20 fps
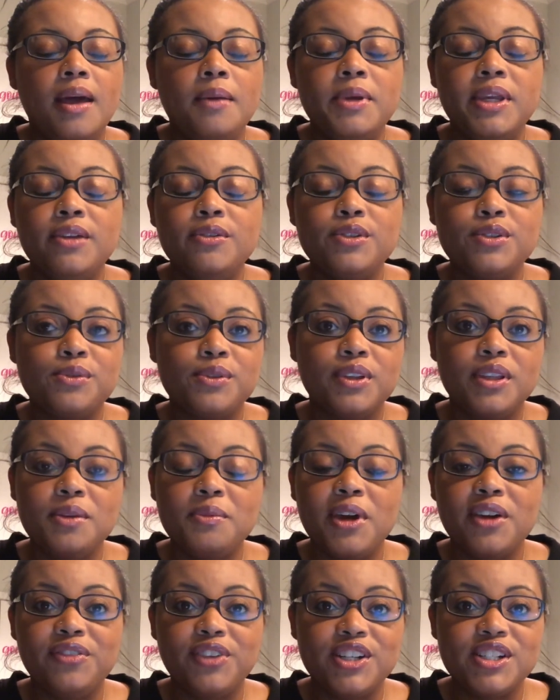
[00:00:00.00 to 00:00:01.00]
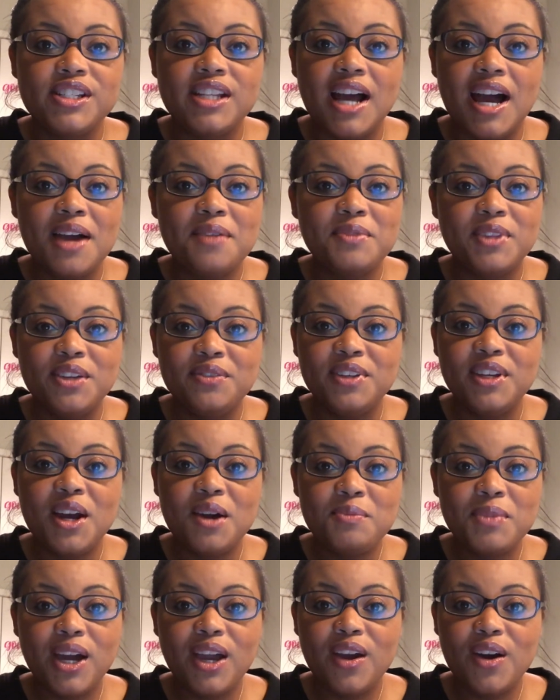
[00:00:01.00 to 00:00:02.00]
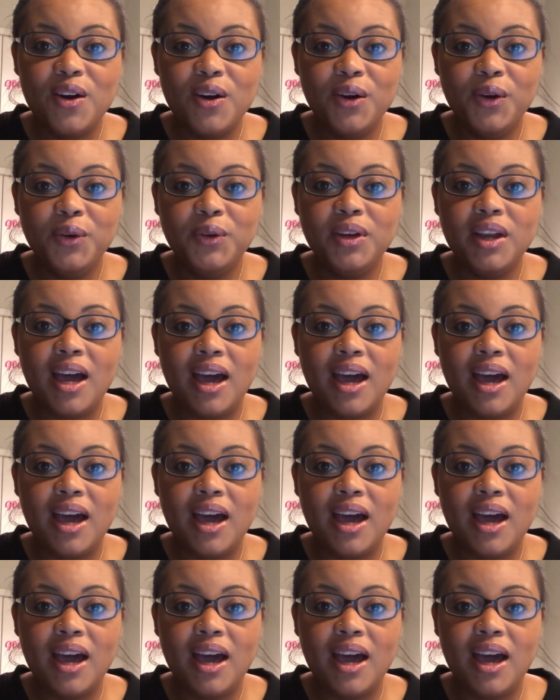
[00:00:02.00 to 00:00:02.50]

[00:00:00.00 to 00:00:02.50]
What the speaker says: it was really my first time living on my own.